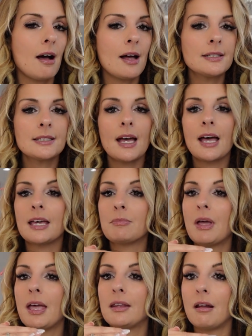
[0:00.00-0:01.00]
on time
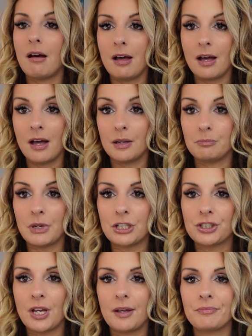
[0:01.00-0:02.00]
and on
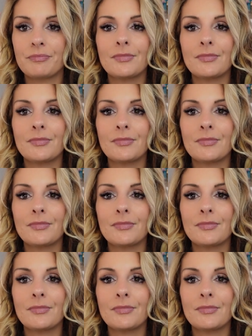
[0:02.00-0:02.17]
budget,